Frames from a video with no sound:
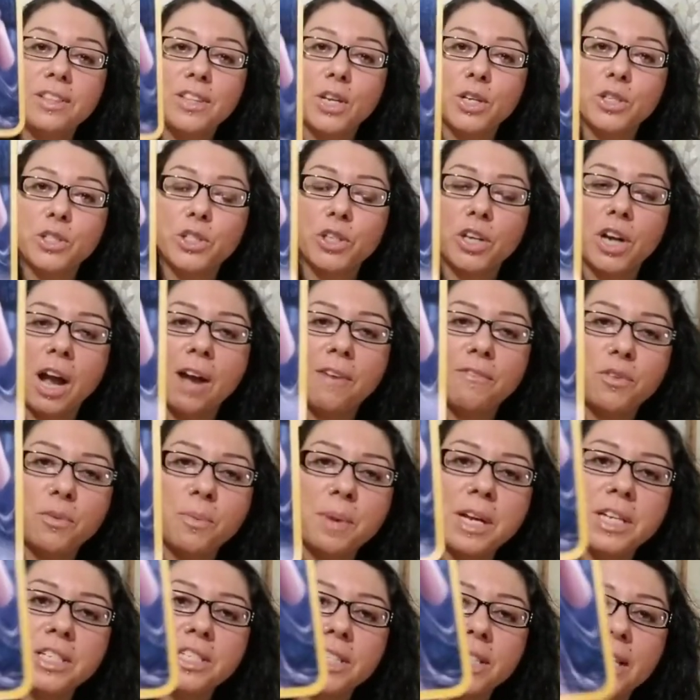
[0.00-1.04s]
there's your
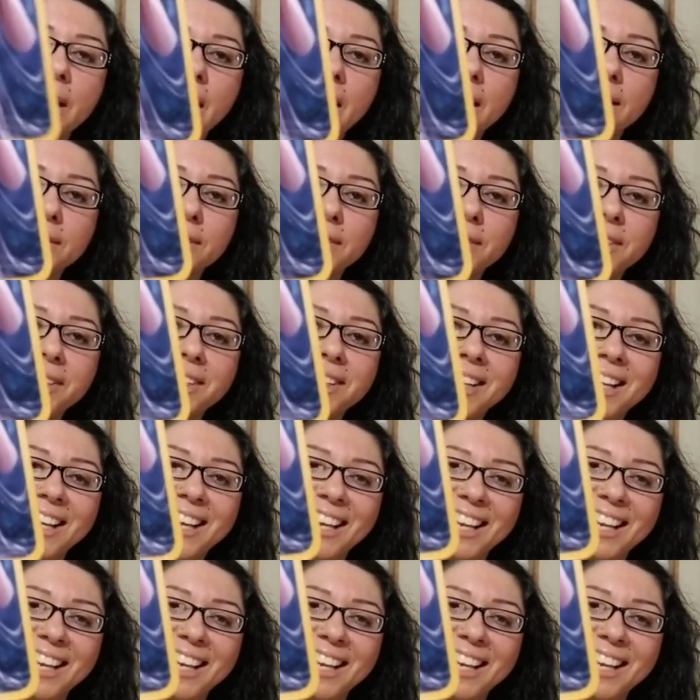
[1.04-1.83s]
confirmation, Cancer.